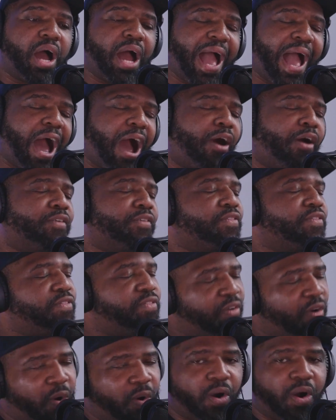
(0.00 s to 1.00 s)
how
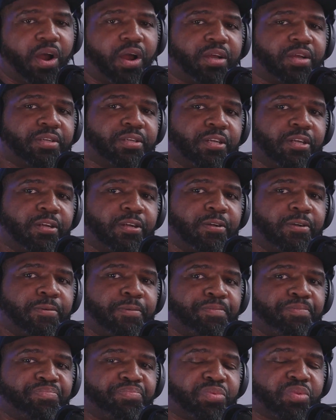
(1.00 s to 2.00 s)
far
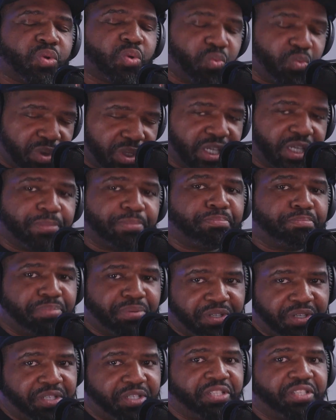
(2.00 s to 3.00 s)
we can
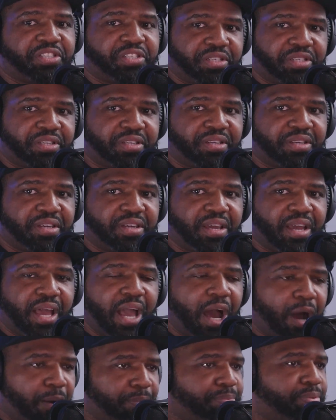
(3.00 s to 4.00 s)
push
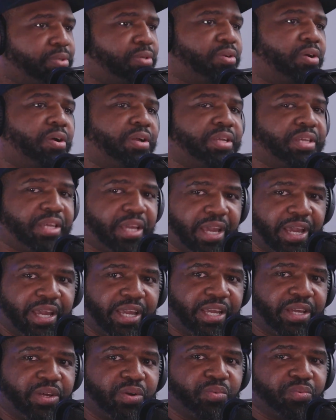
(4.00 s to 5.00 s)
output
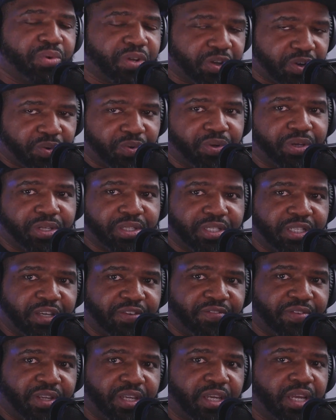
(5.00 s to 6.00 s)
arcade with
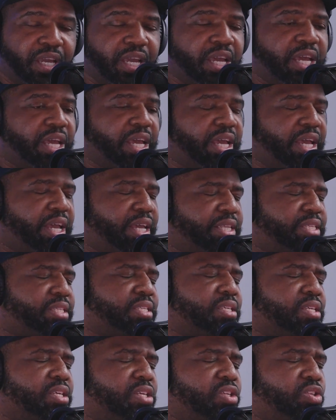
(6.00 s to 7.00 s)
creativity
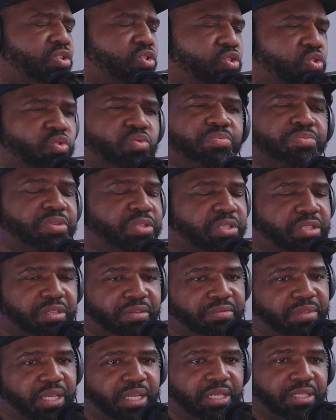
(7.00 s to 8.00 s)
it's numerous
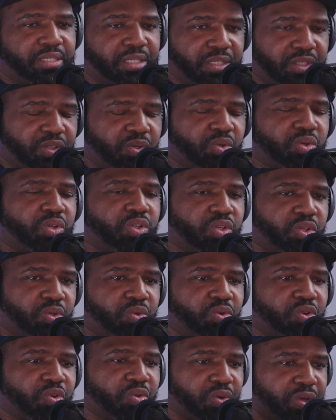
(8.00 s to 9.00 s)
of things that you can
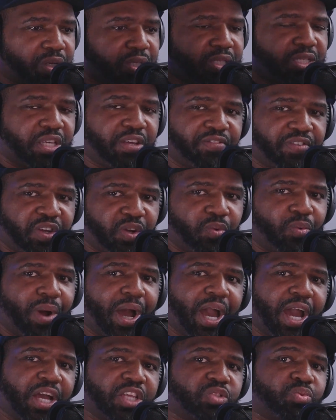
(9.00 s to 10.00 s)
do creativity
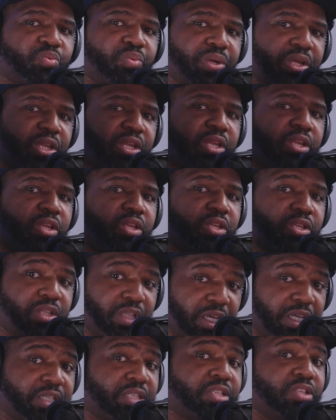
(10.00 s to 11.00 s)
wise with
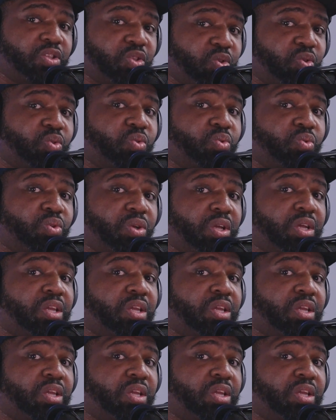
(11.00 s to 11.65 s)
this new